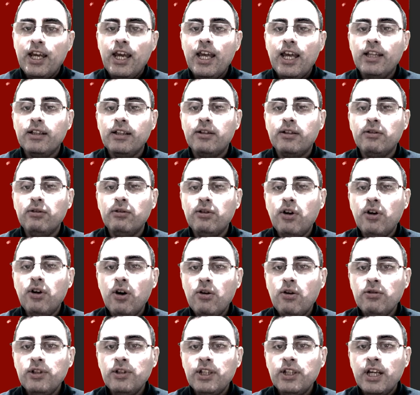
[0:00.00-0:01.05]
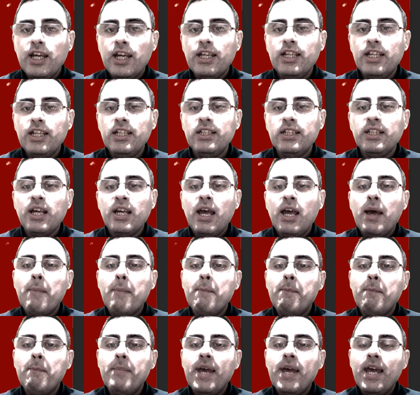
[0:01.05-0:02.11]
And glucose is
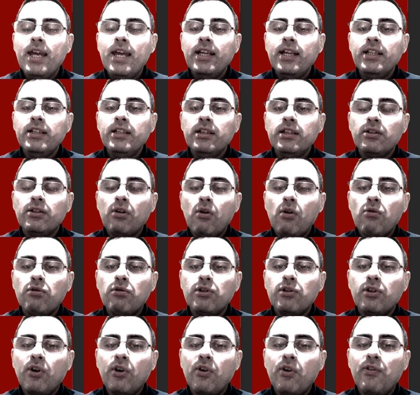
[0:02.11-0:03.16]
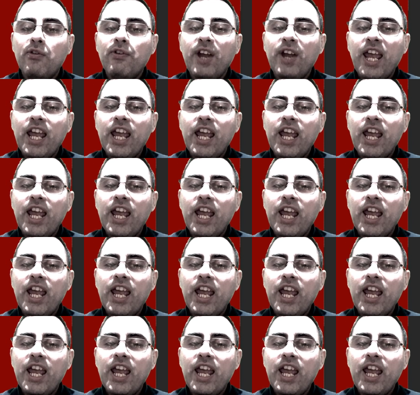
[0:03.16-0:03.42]
main source of